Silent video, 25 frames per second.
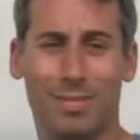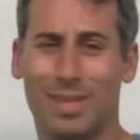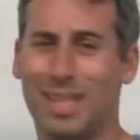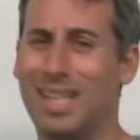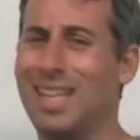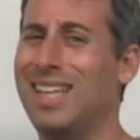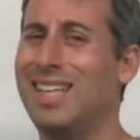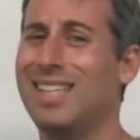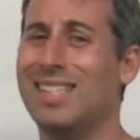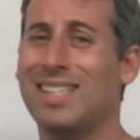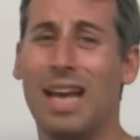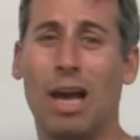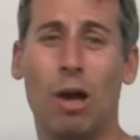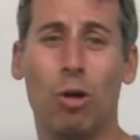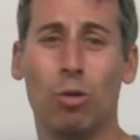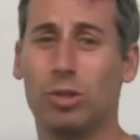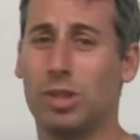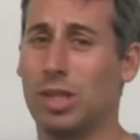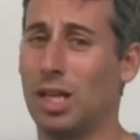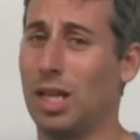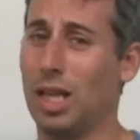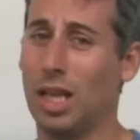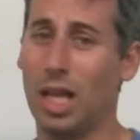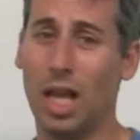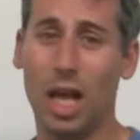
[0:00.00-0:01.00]
he's
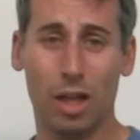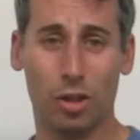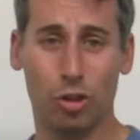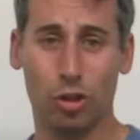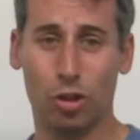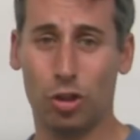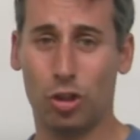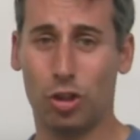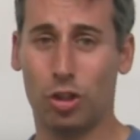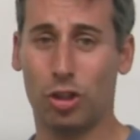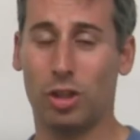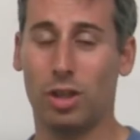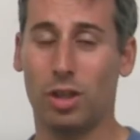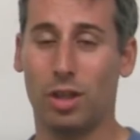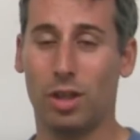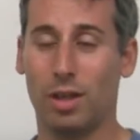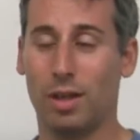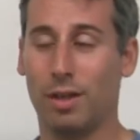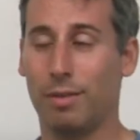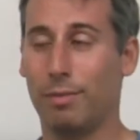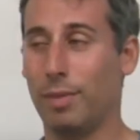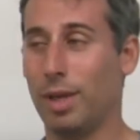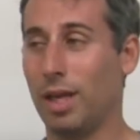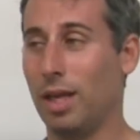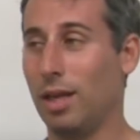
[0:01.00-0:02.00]
out to lunch,
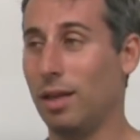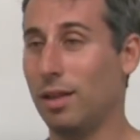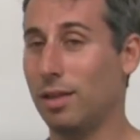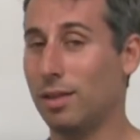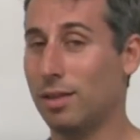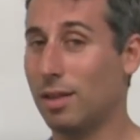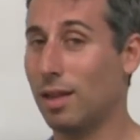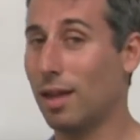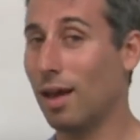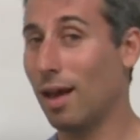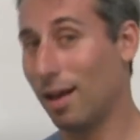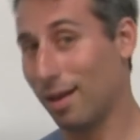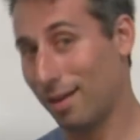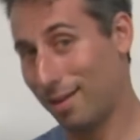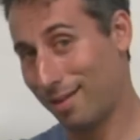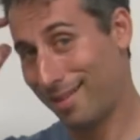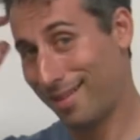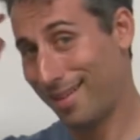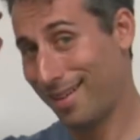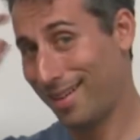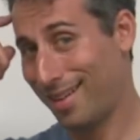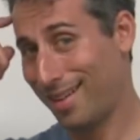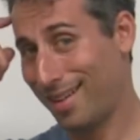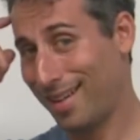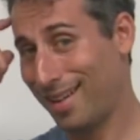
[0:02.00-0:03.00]
it means
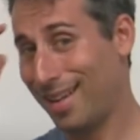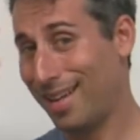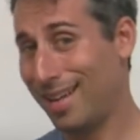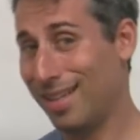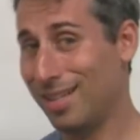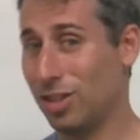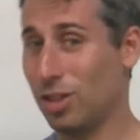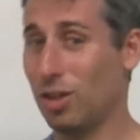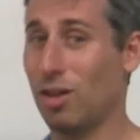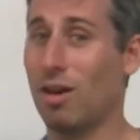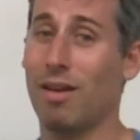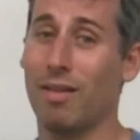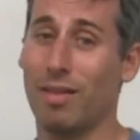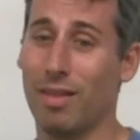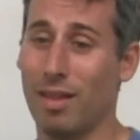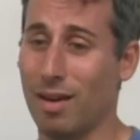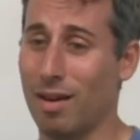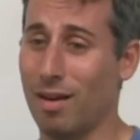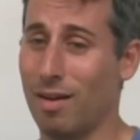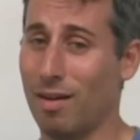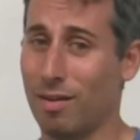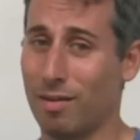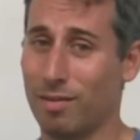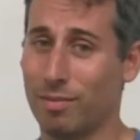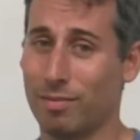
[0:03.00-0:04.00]
that he's not
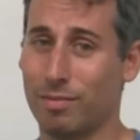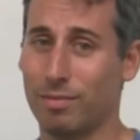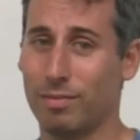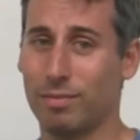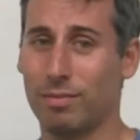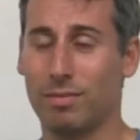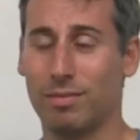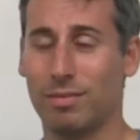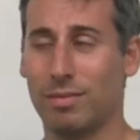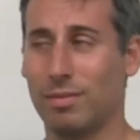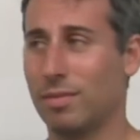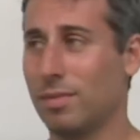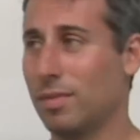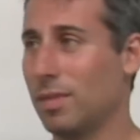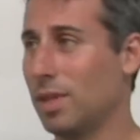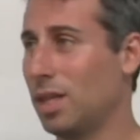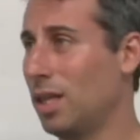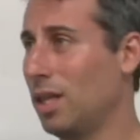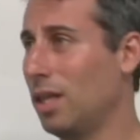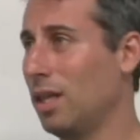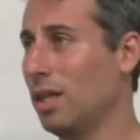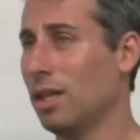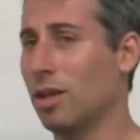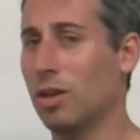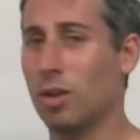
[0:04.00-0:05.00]
there.
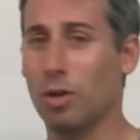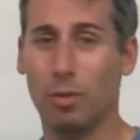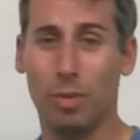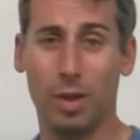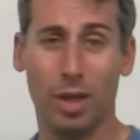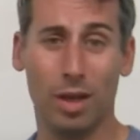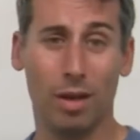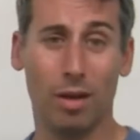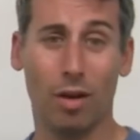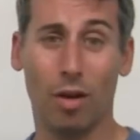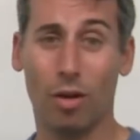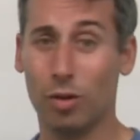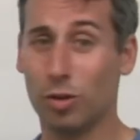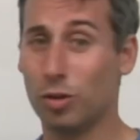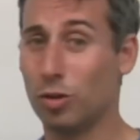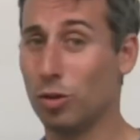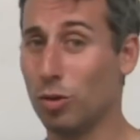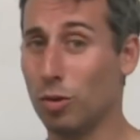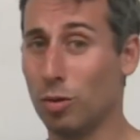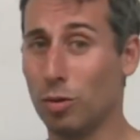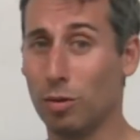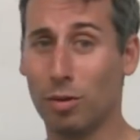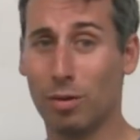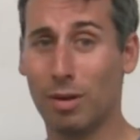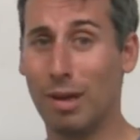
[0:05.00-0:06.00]
It could be
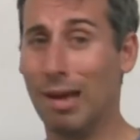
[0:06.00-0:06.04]
also